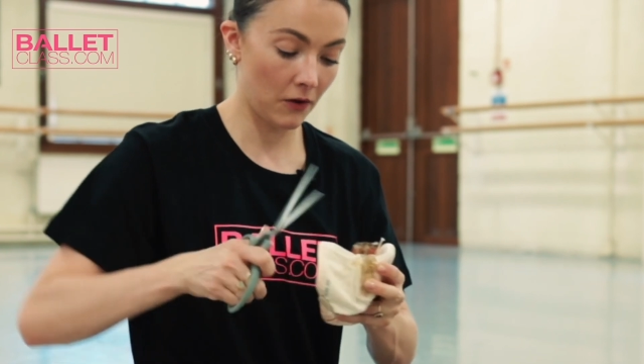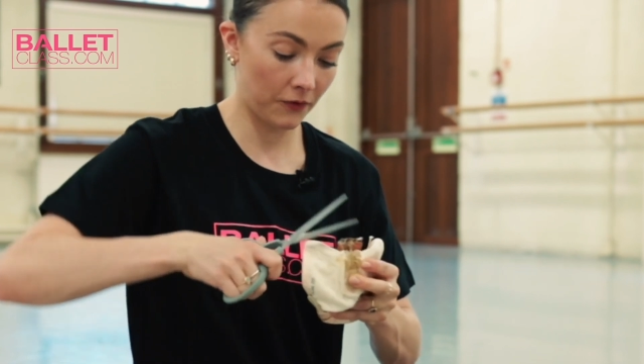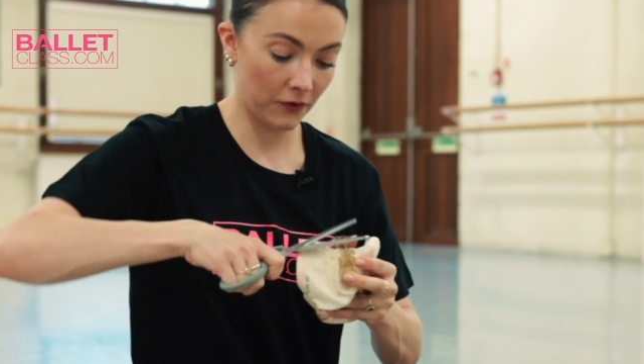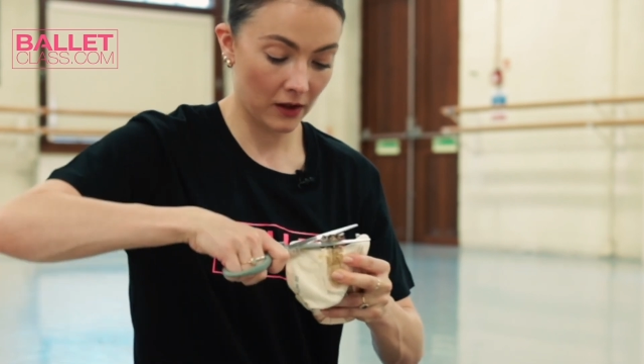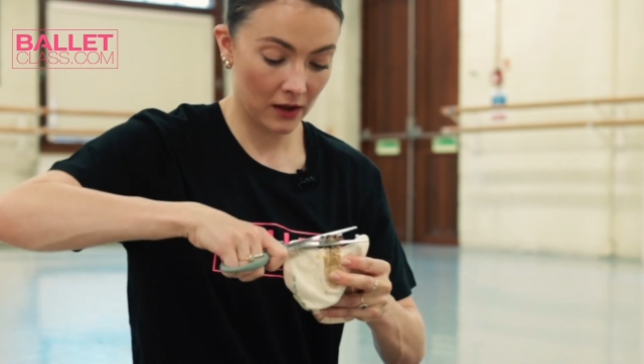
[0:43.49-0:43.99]

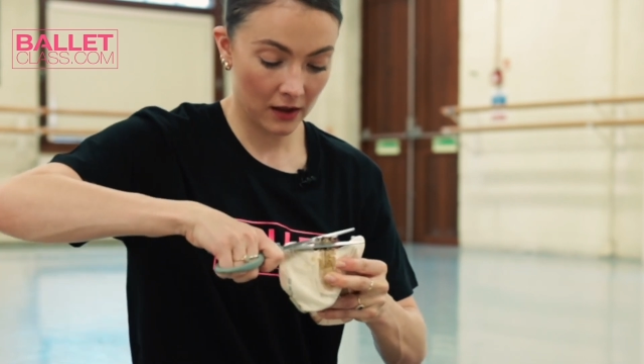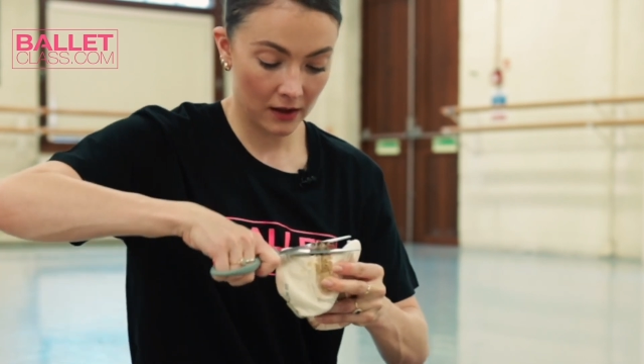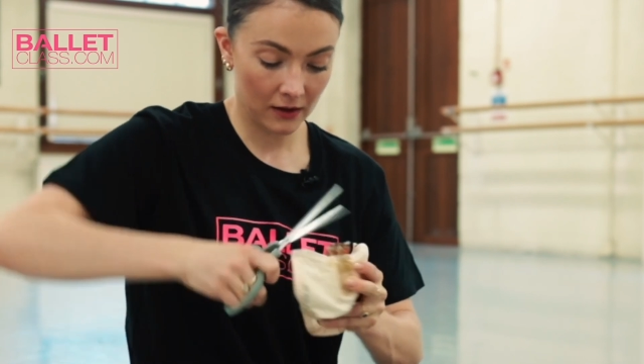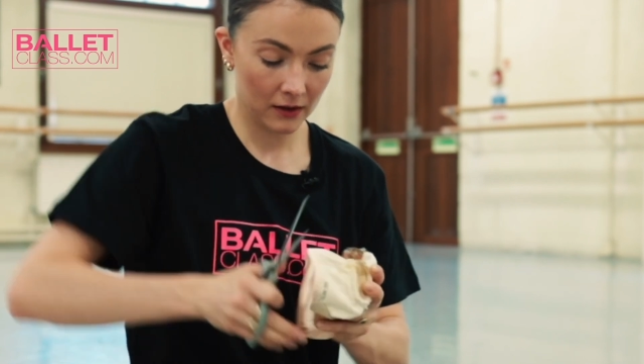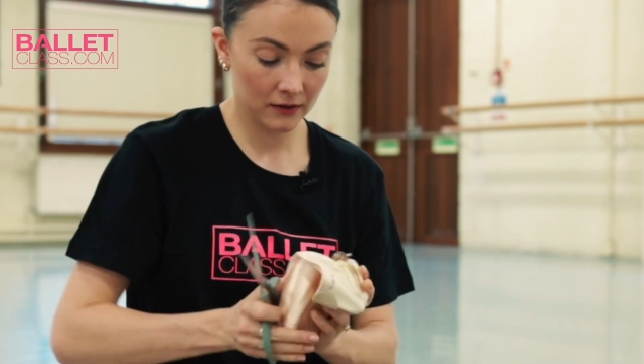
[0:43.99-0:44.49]
my point
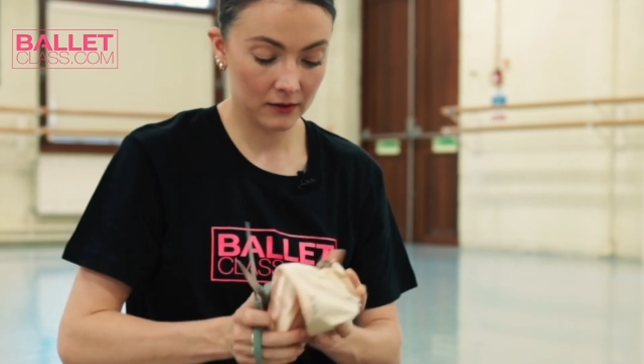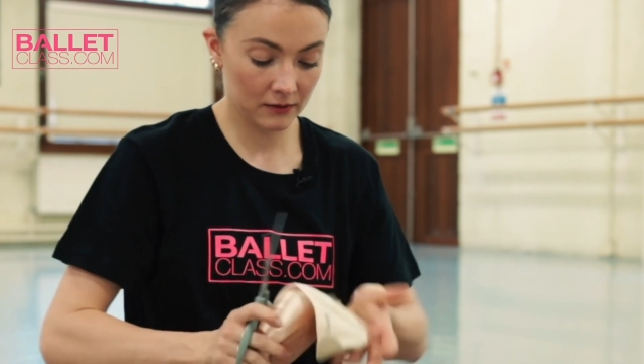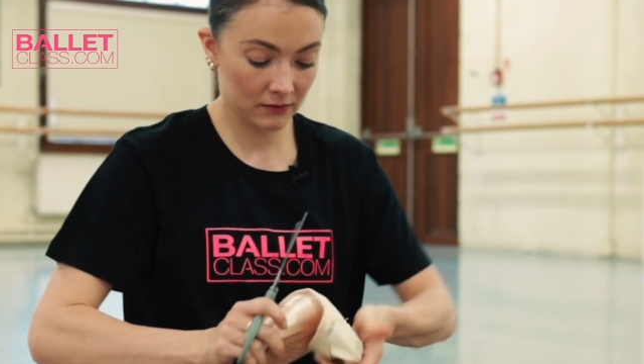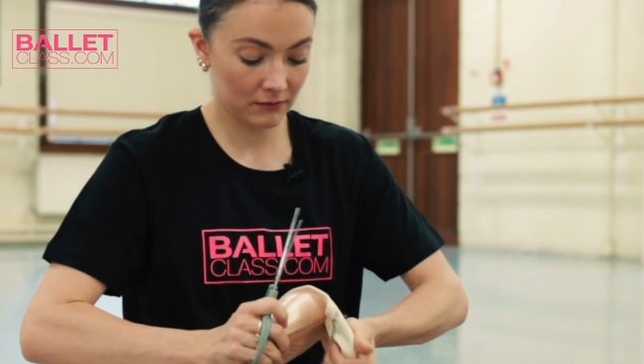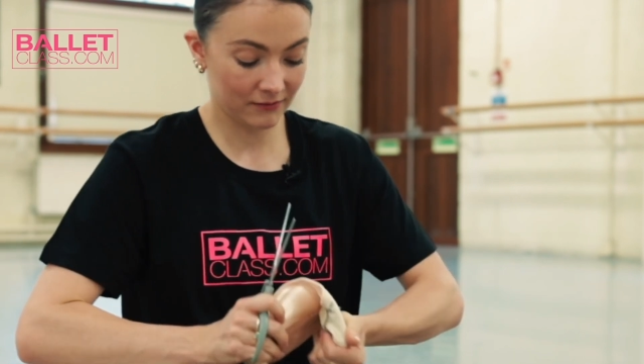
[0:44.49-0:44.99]
shoes and
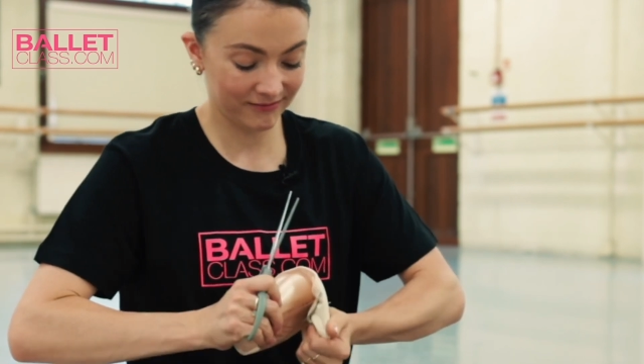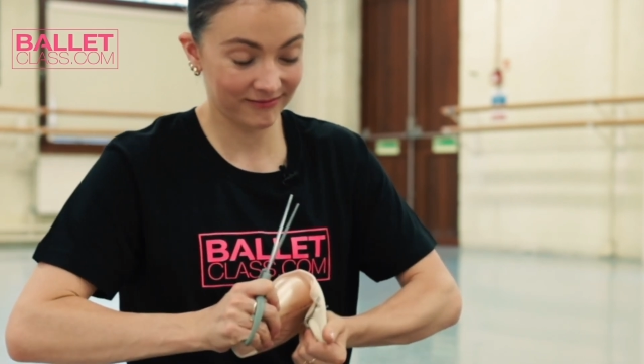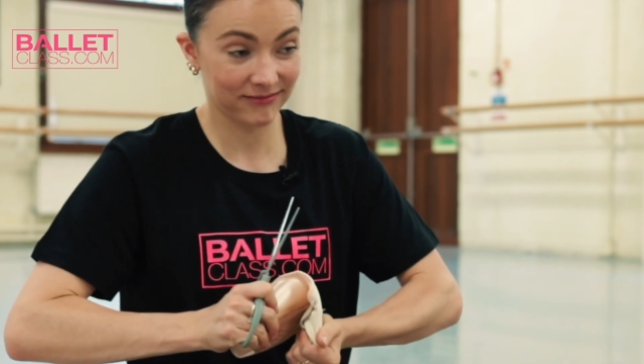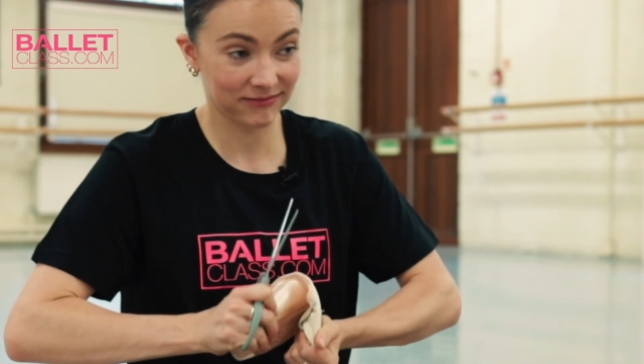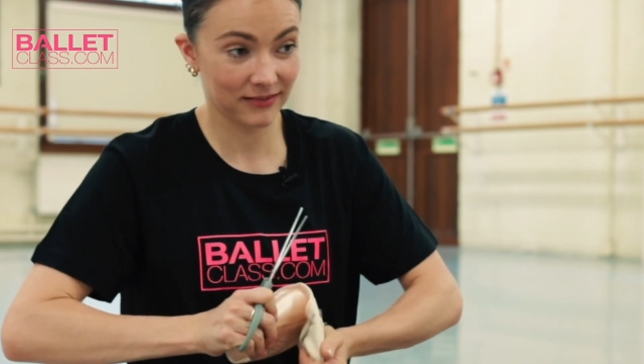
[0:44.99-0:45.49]
how I
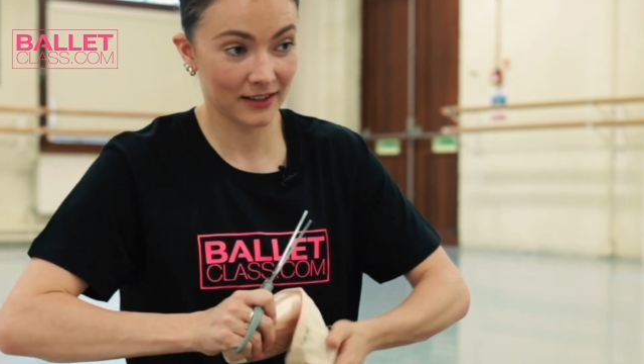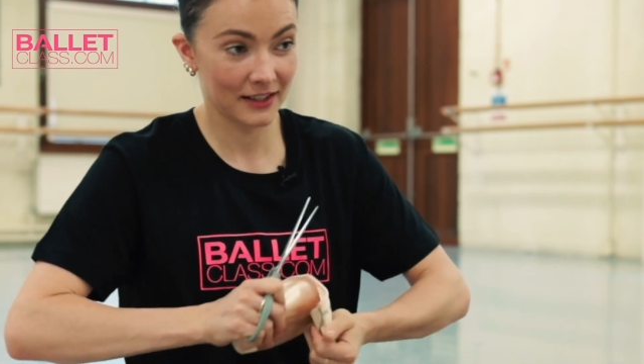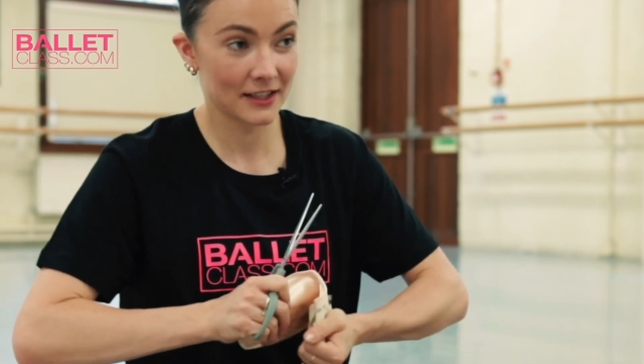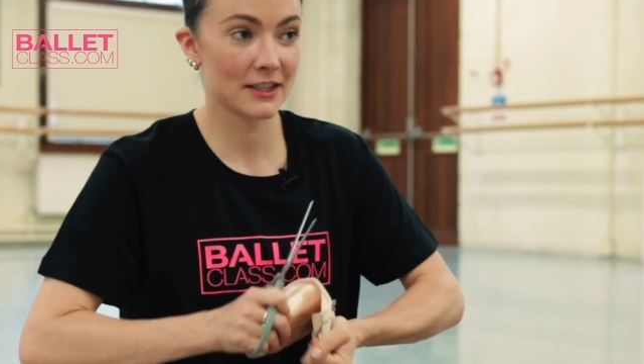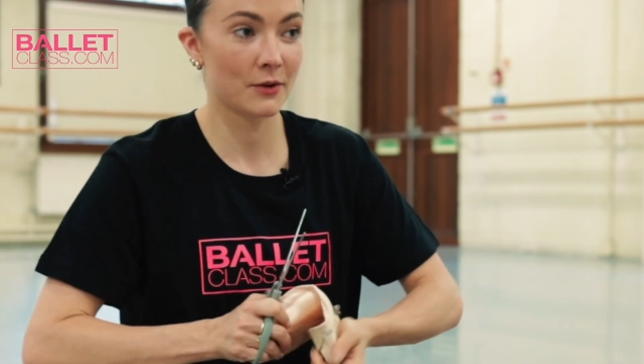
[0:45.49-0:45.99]
prepare them,
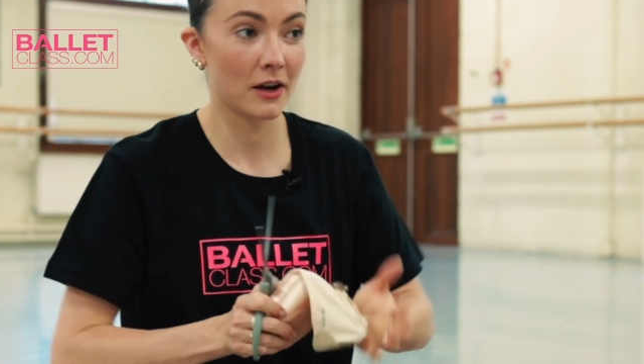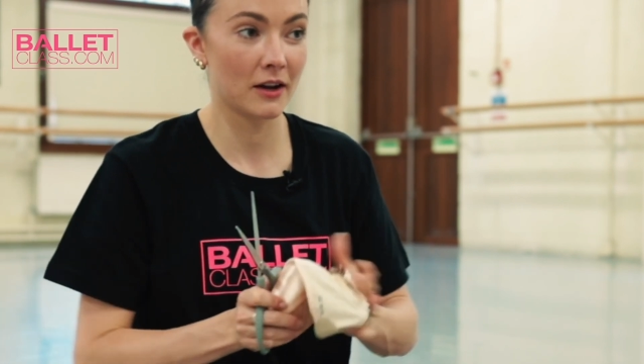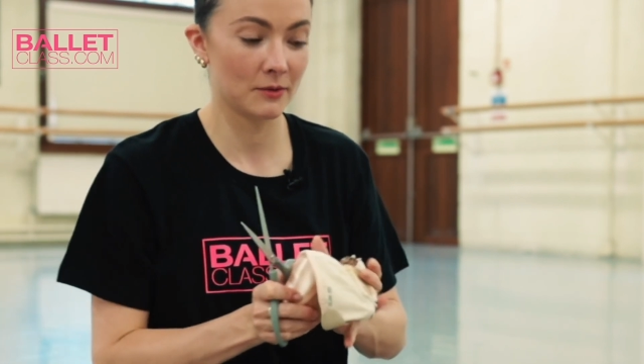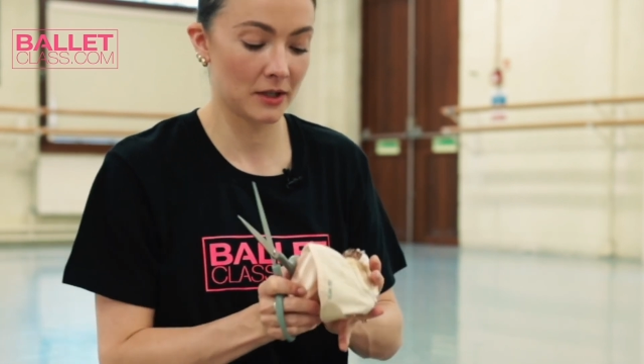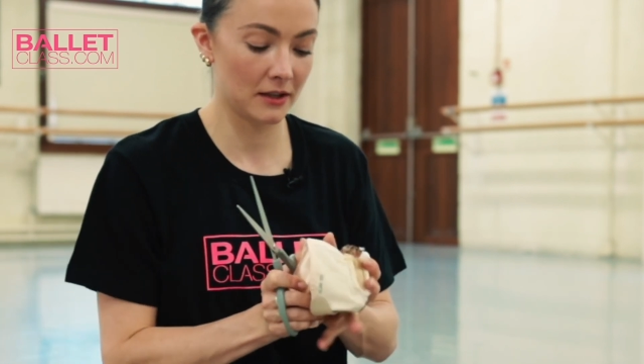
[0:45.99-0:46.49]
and
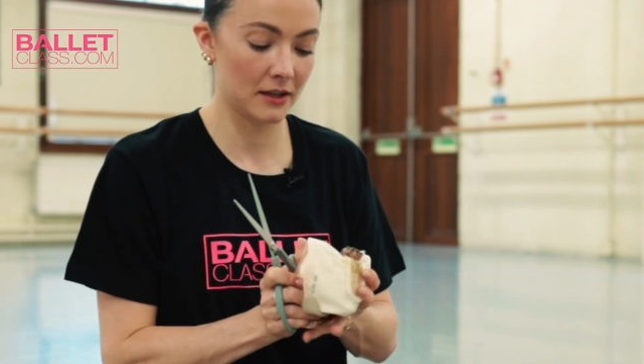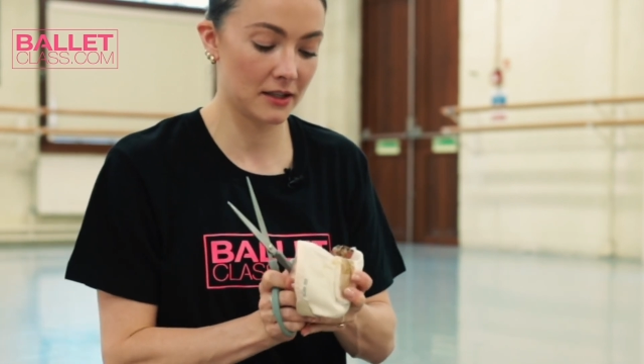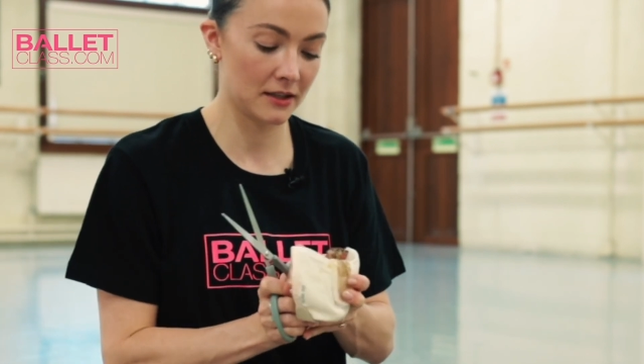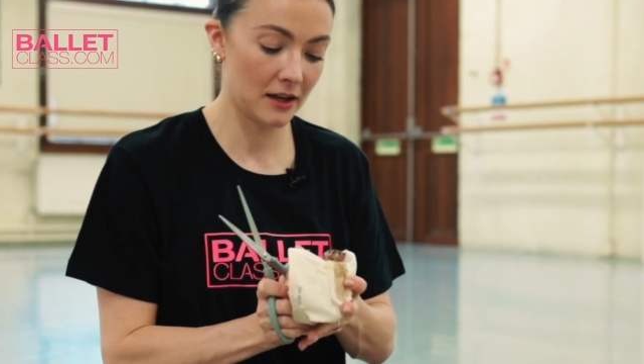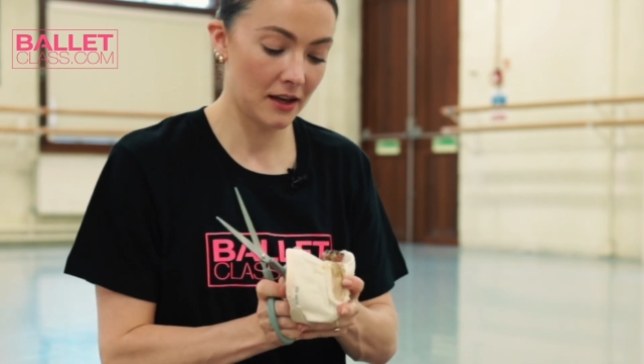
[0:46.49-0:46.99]
talk to you a bit
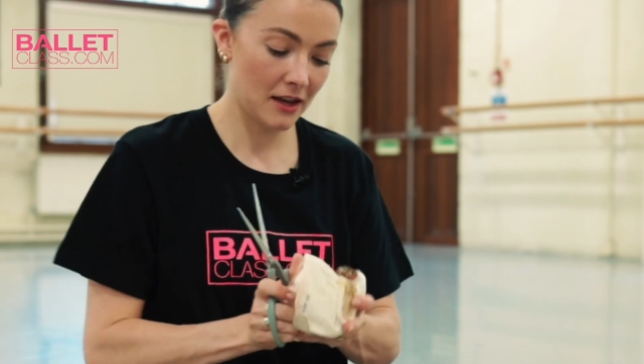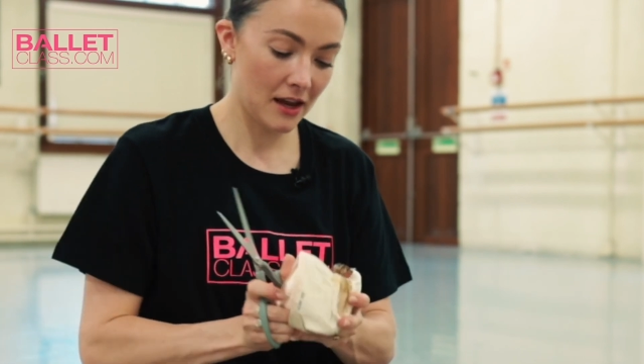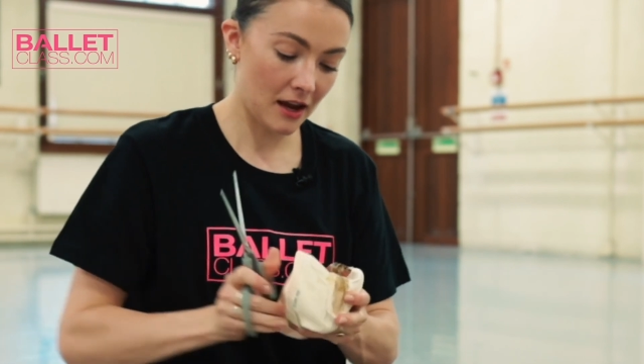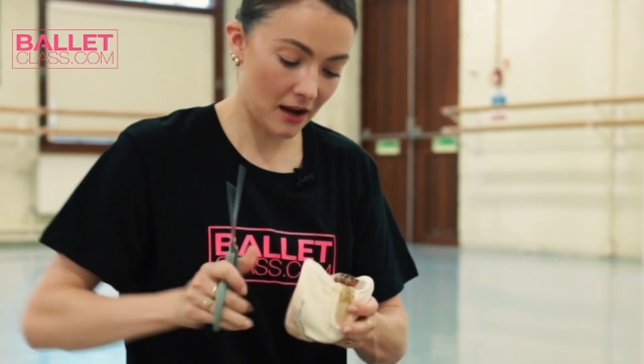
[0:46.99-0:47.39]
about the